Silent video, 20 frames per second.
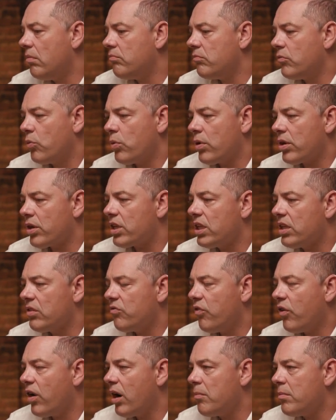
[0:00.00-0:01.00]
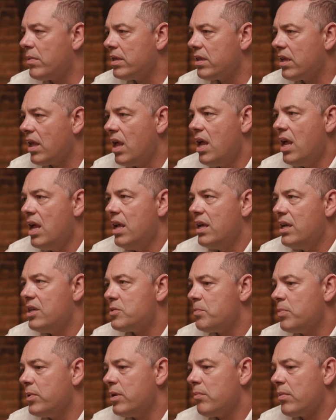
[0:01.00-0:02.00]
work environment is
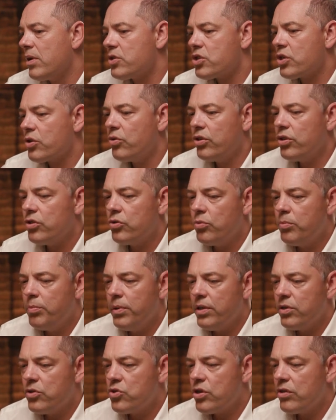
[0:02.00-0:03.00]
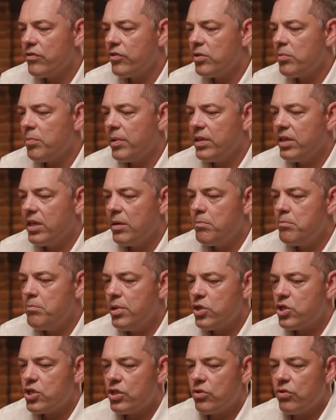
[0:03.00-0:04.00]
pretty much going to be driven by the
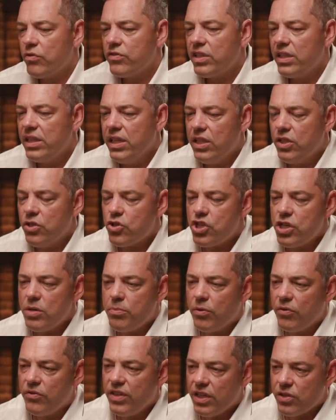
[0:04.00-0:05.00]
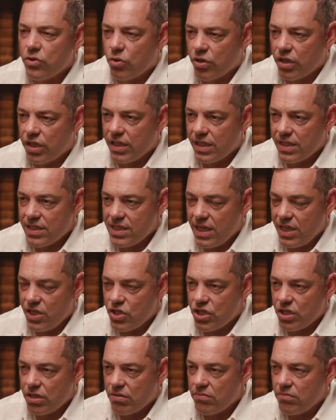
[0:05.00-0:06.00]
ambition of the leadership of that
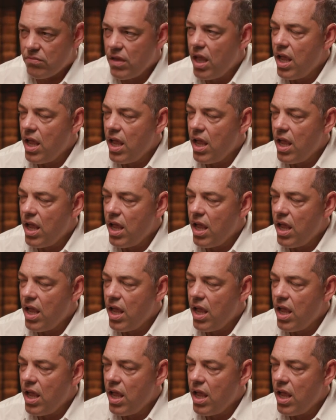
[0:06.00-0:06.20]
organization.